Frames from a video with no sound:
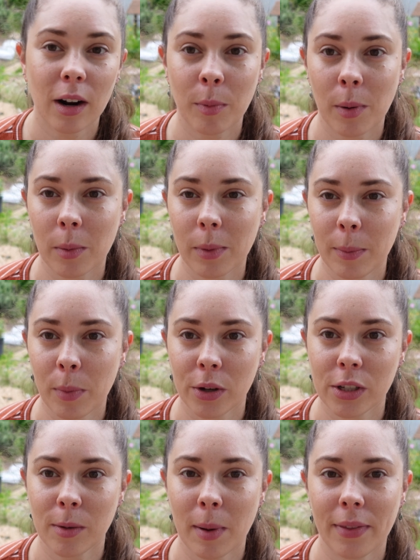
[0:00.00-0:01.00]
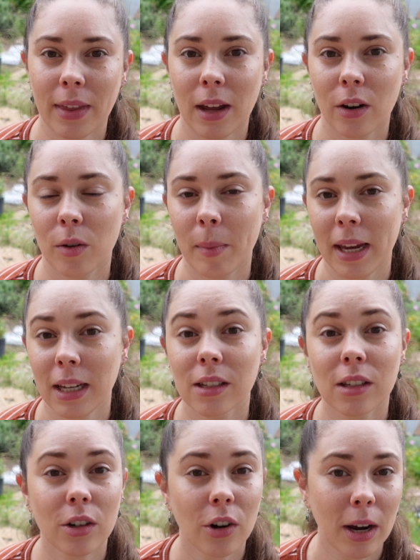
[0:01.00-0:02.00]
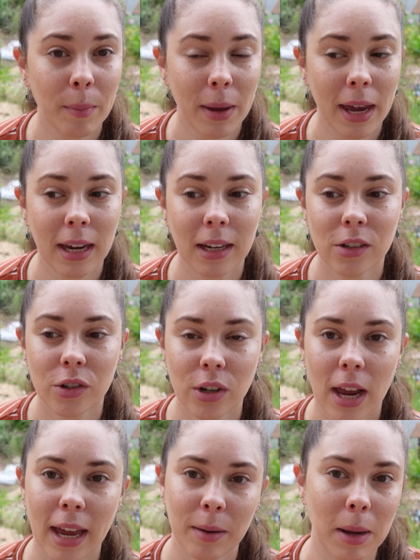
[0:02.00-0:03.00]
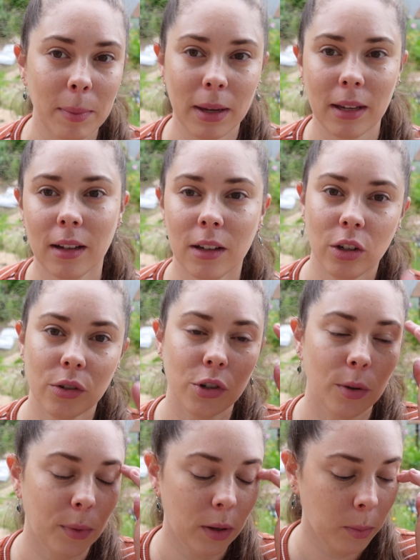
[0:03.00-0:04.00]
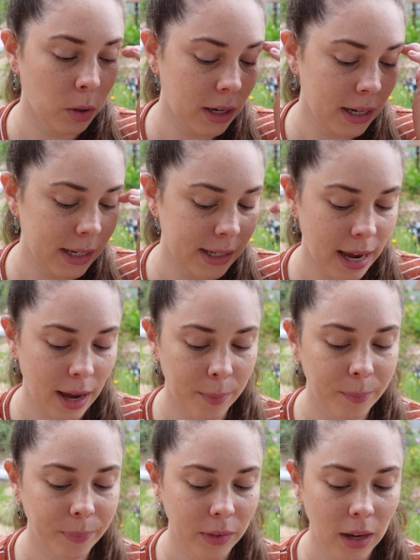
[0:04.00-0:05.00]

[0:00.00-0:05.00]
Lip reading: I'll probably post about that on my Instagram page and maybe in the YouTube community tab.